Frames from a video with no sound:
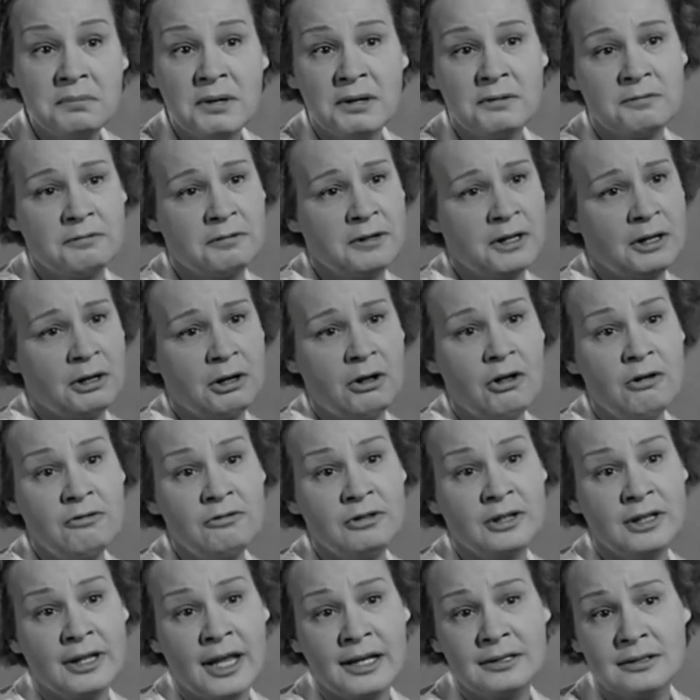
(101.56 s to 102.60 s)
me feel
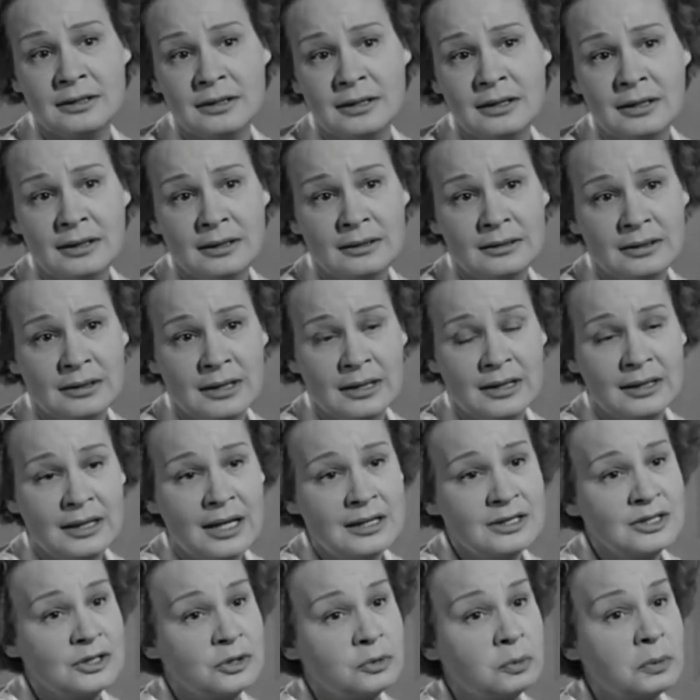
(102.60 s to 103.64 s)
awful that
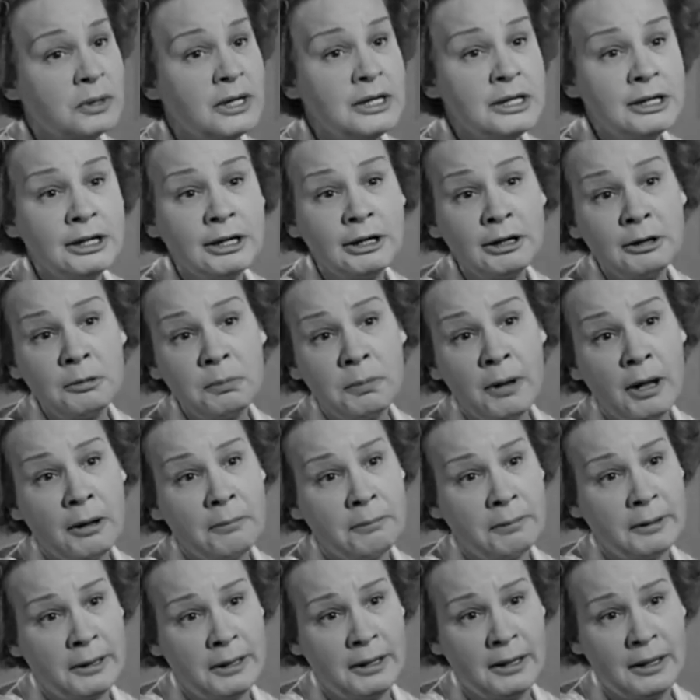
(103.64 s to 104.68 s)
that sweet little
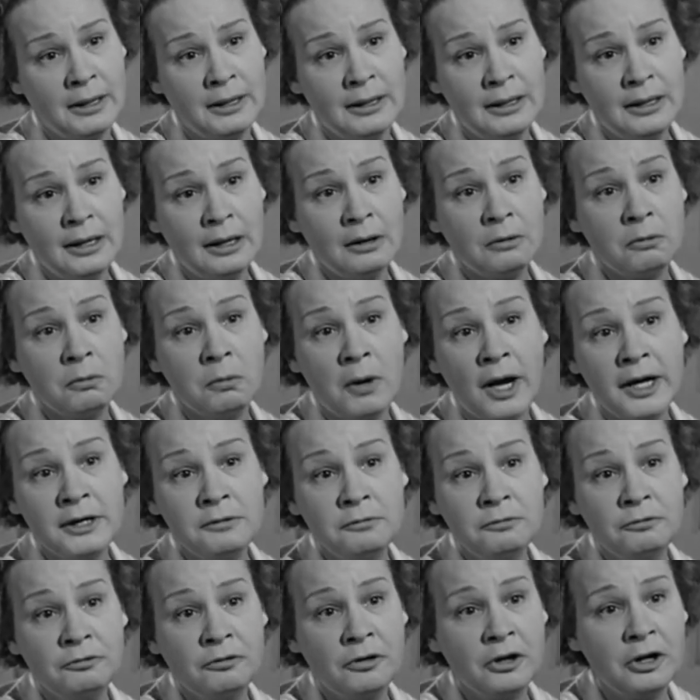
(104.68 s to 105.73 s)
puppy, her white
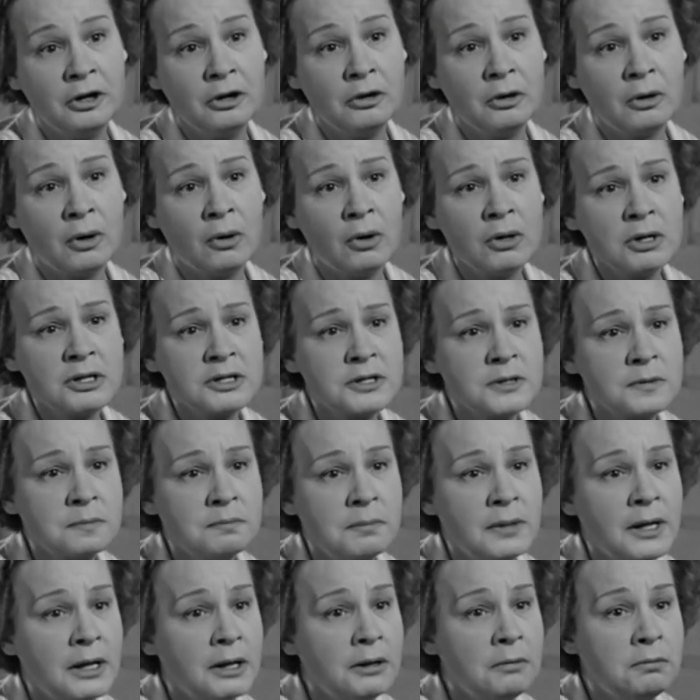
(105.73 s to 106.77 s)
fur all
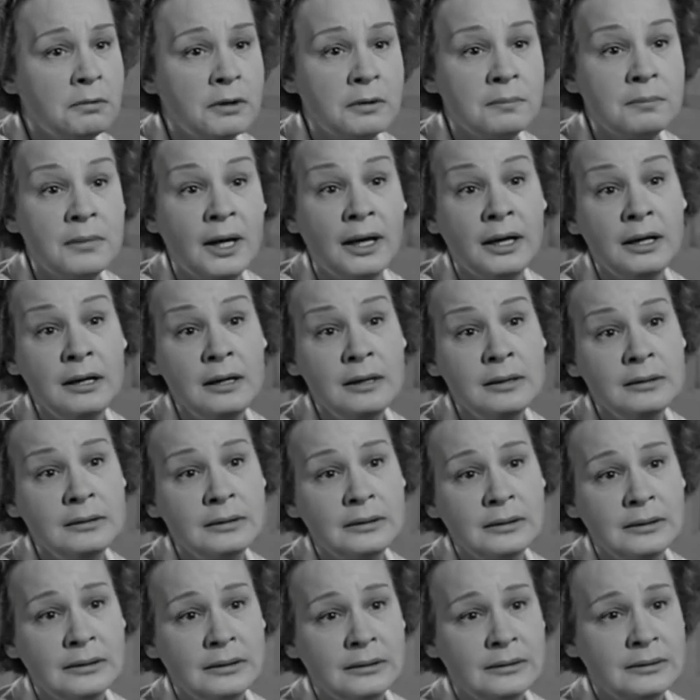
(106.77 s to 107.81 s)
smeared with mud,
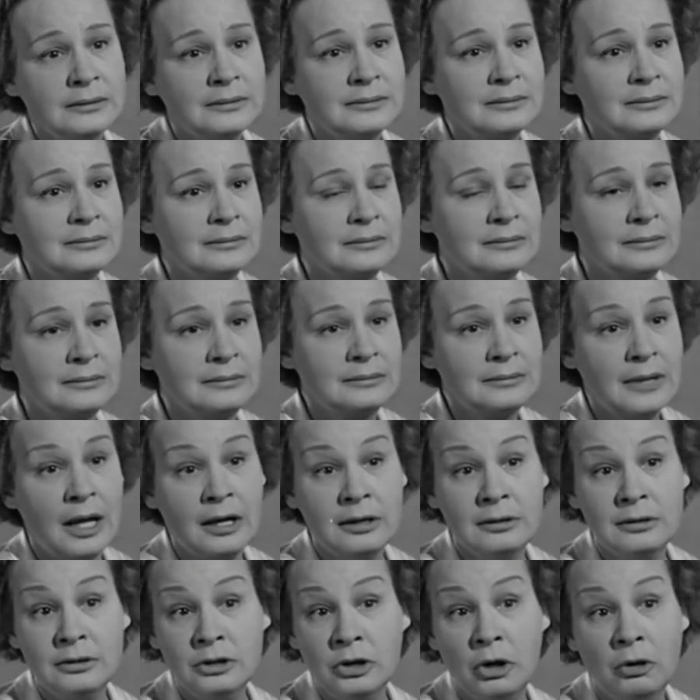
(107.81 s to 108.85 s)

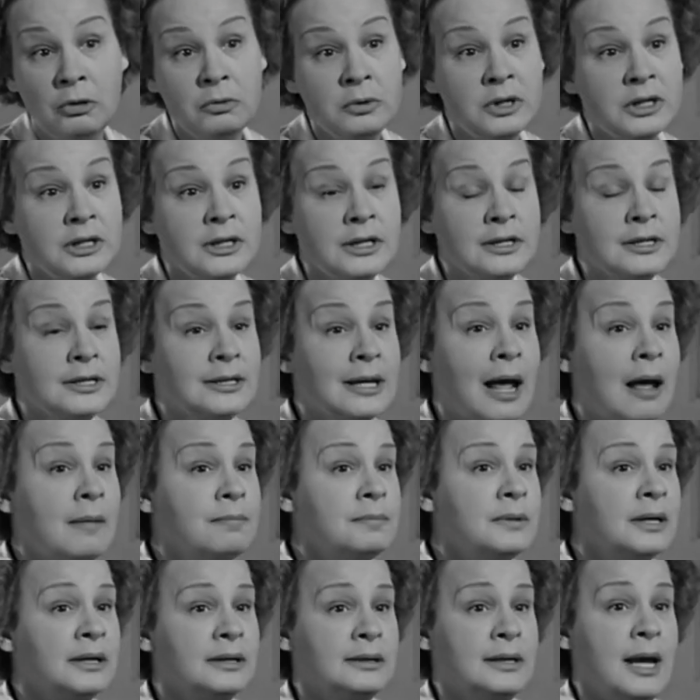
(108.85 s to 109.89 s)
and no one to stop
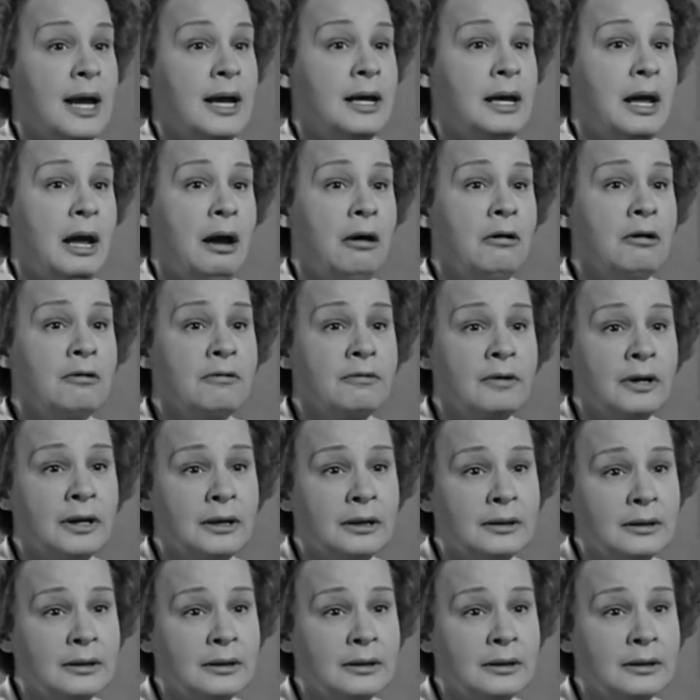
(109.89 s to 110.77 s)
and take care of her.